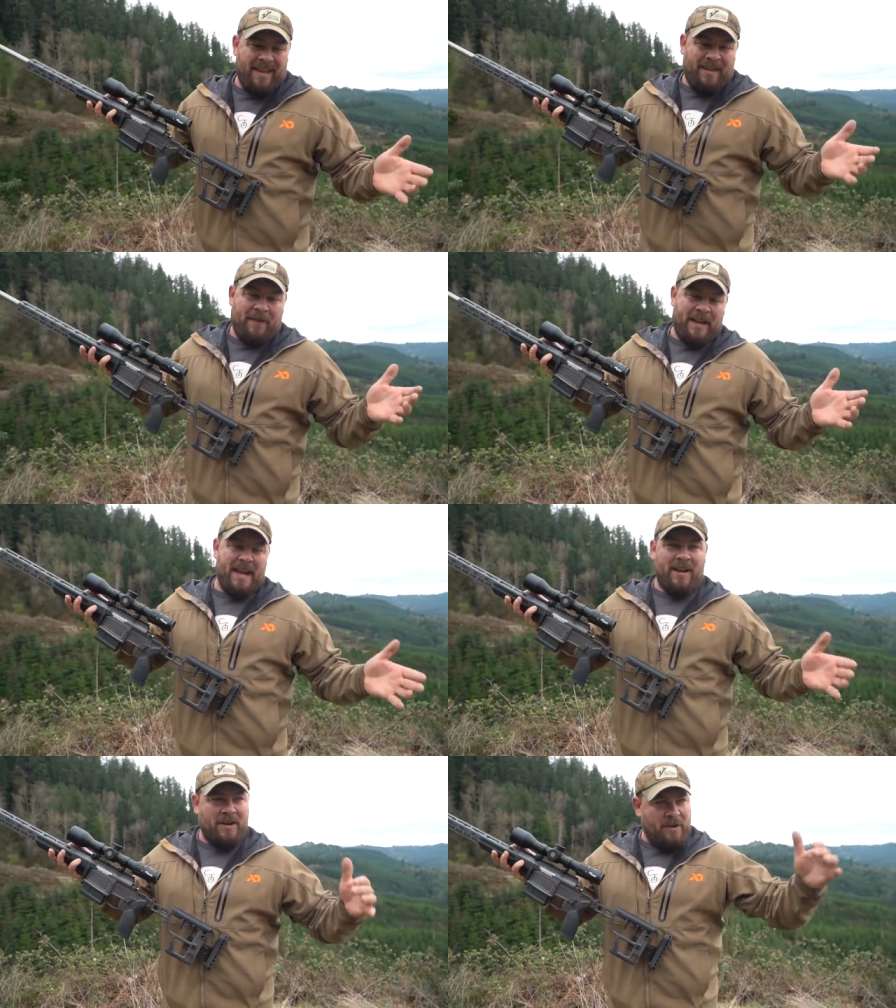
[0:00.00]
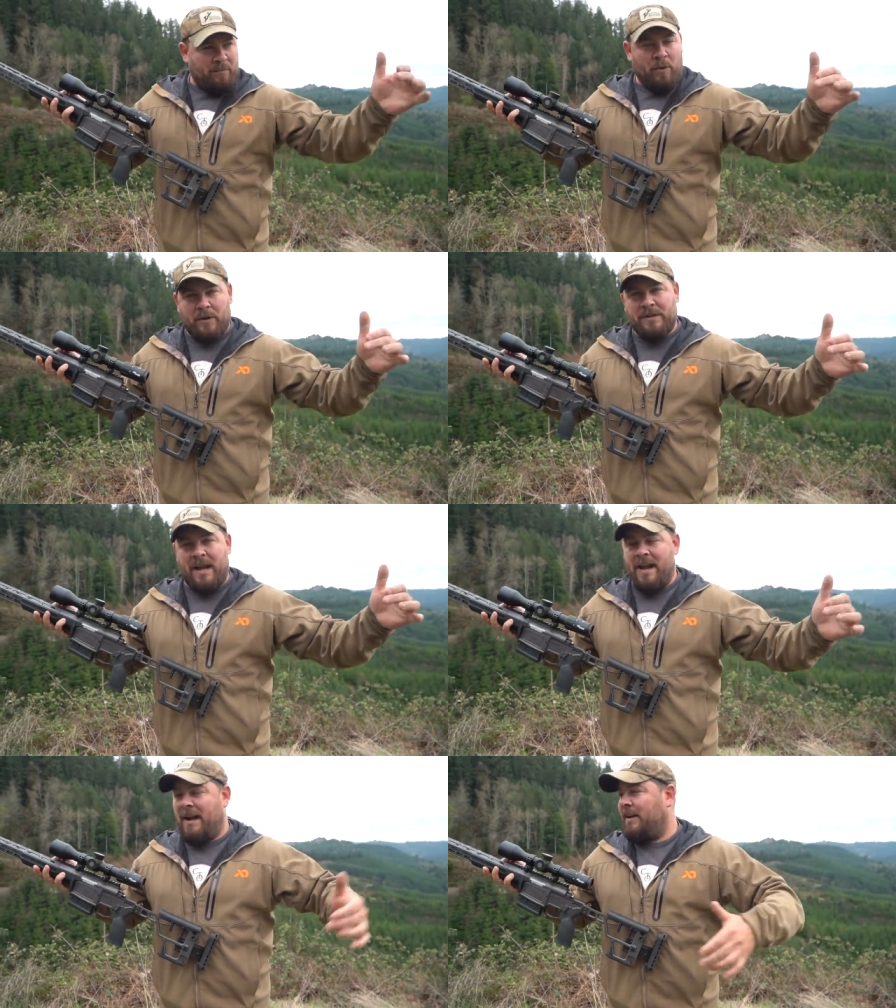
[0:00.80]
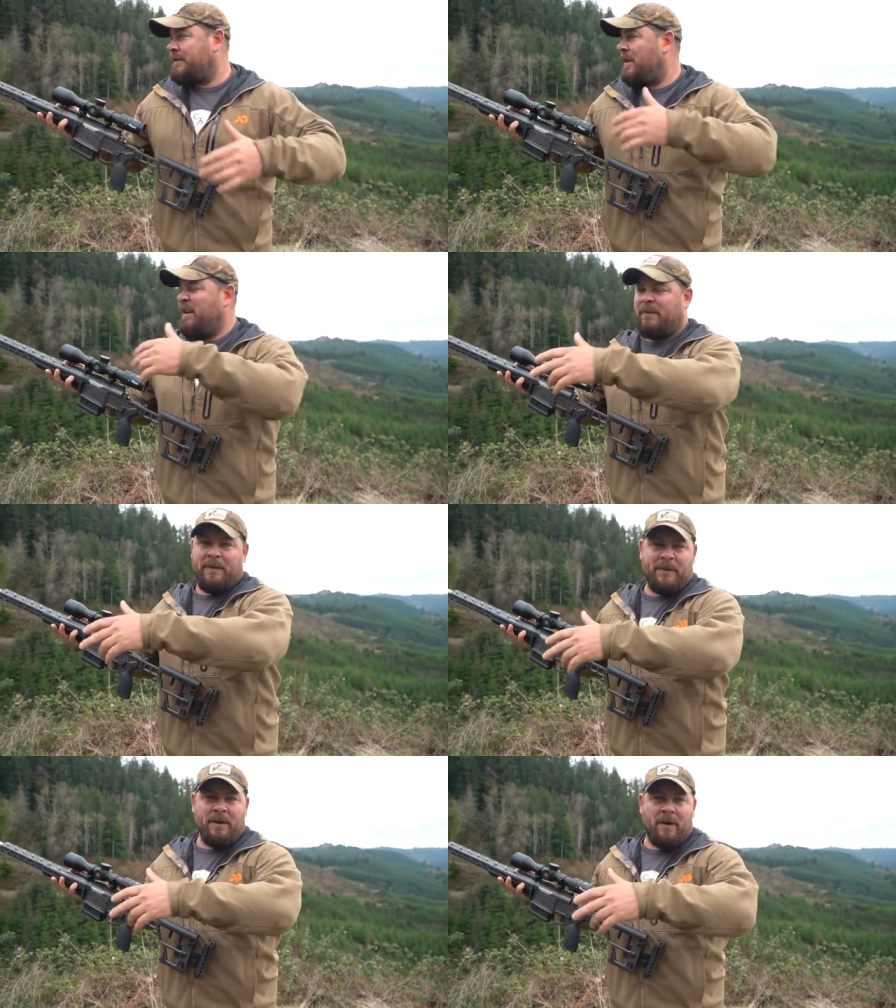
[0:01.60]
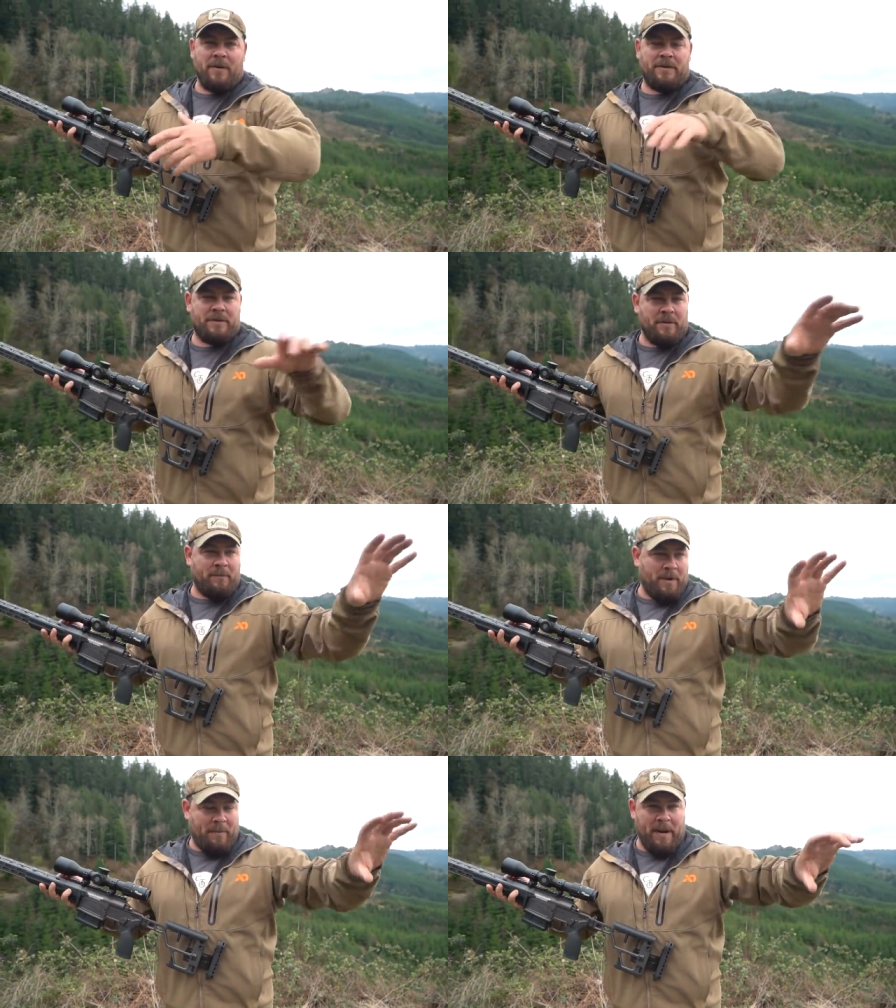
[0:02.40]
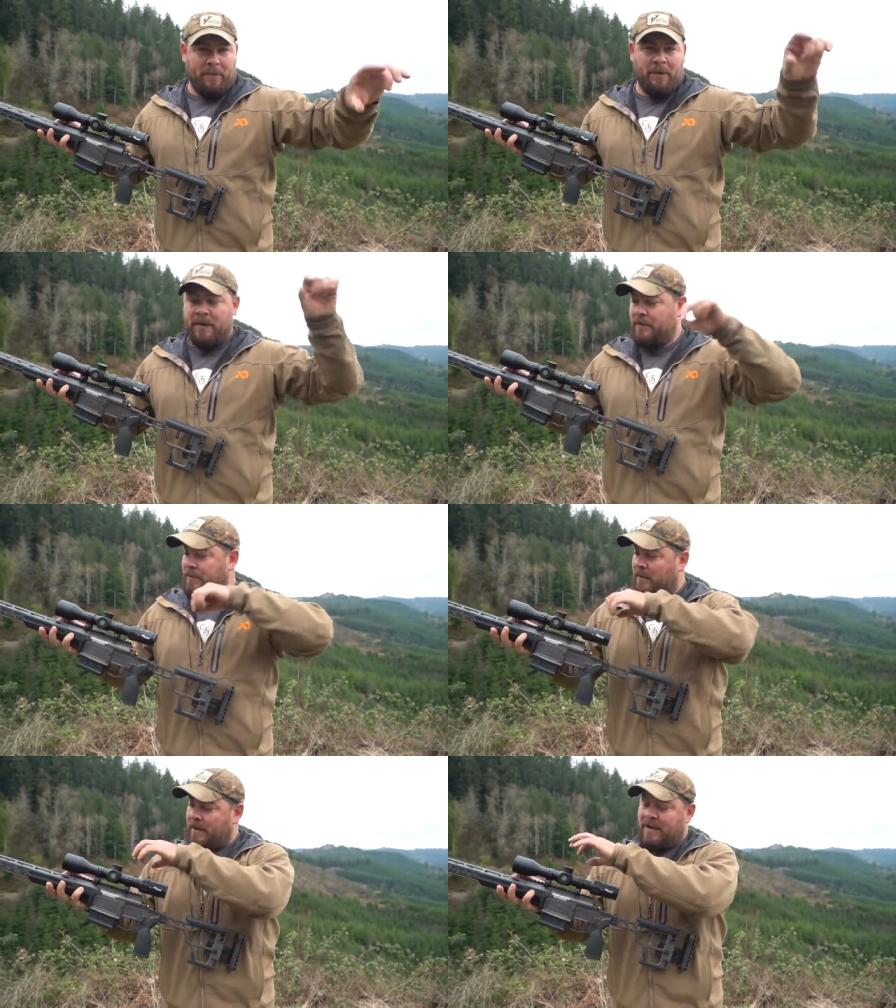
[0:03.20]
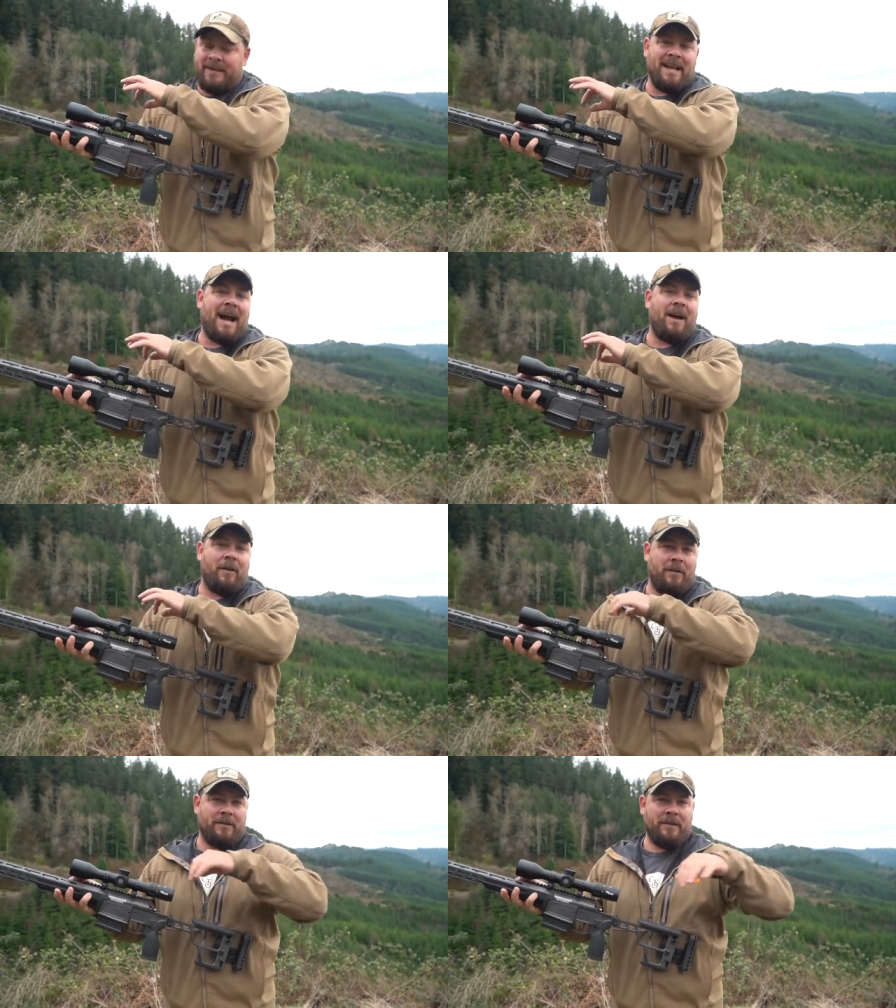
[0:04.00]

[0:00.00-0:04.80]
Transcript: if I can't get a good bore sight I'll start at 50 yards just so I'm on paper just so I can dial